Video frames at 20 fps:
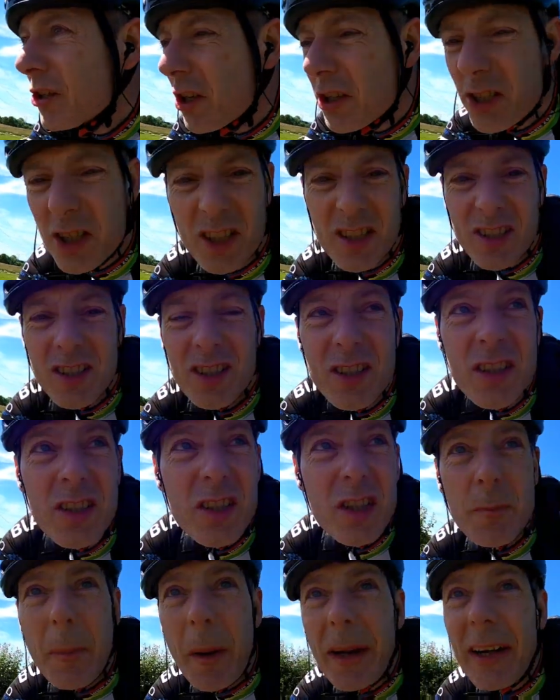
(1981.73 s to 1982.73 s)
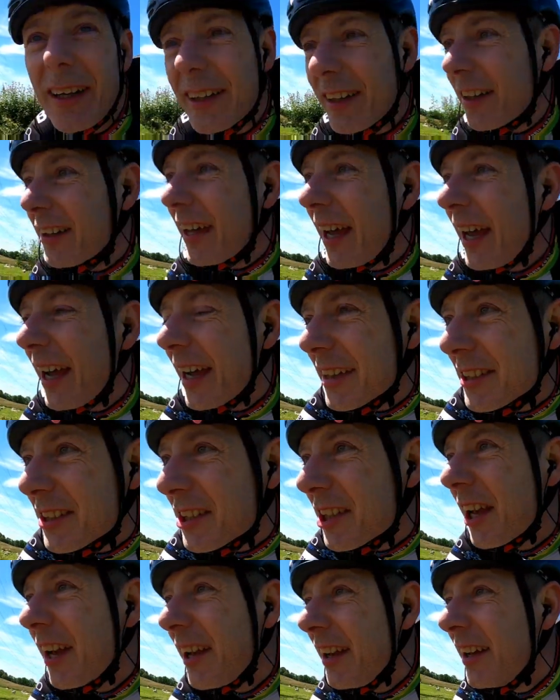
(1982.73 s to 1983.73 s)
just spinning the legs
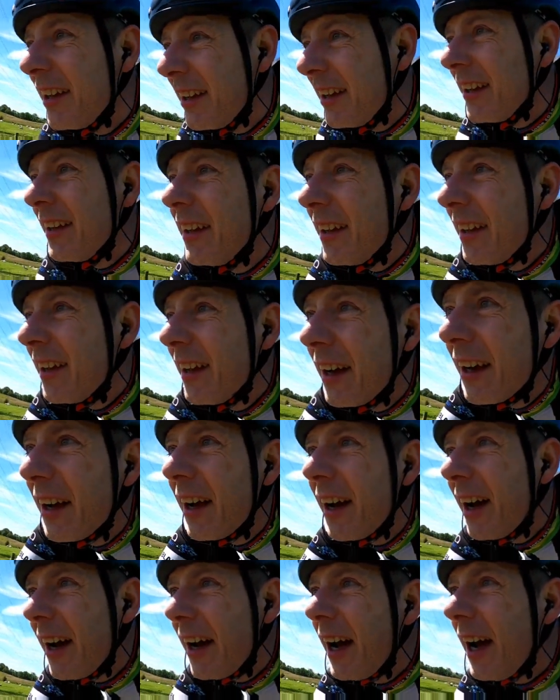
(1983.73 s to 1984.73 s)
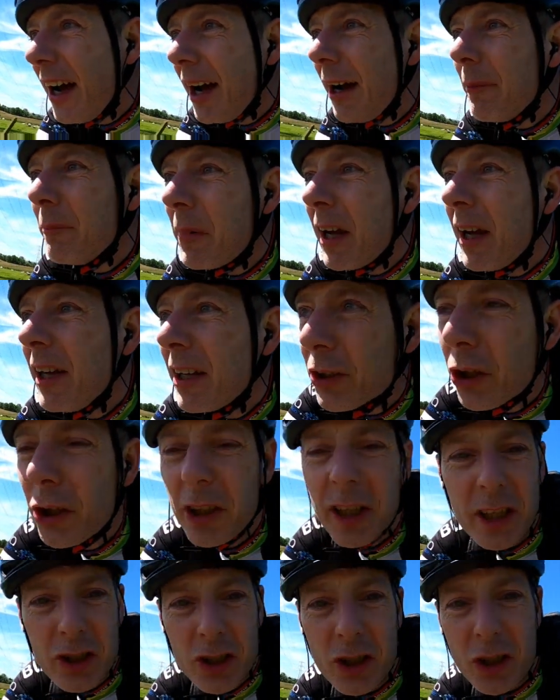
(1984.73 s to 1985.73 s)
um,
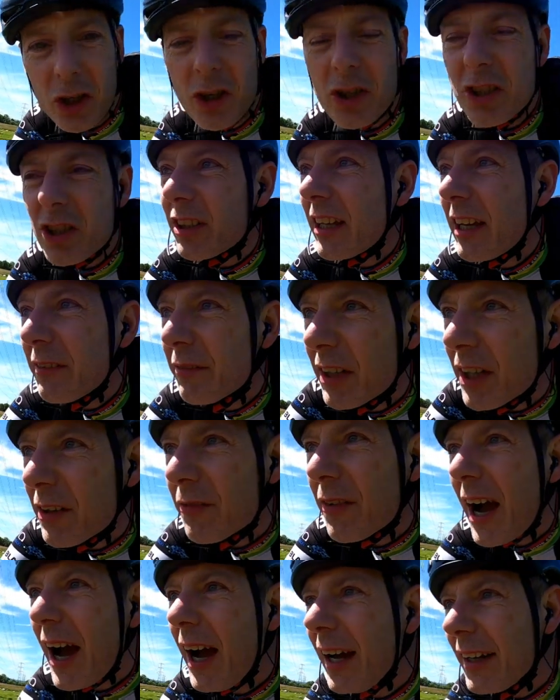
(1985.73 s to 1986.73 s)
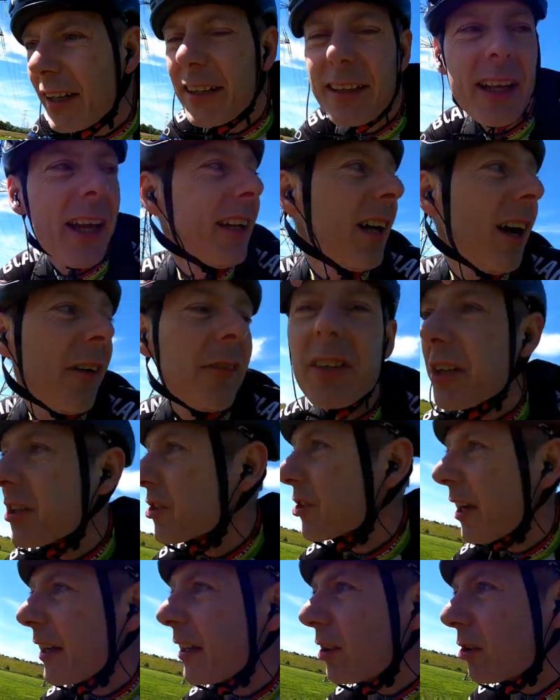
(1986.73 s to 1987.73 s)
good excuse leaving the van and then having
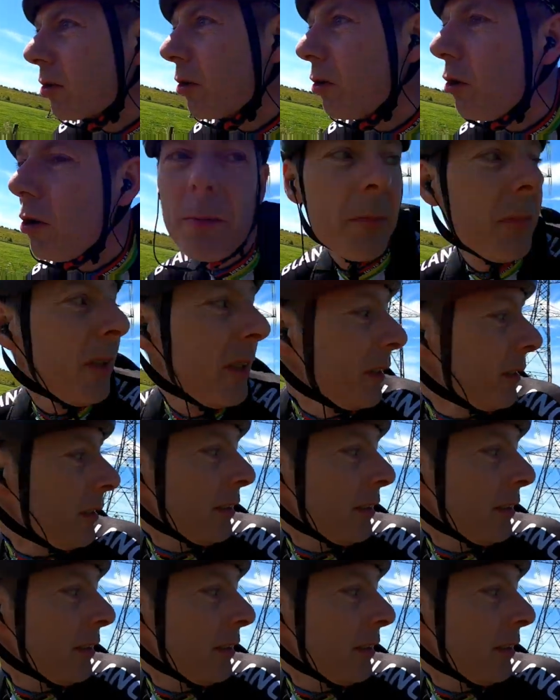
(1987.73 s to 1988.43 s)
to cycle home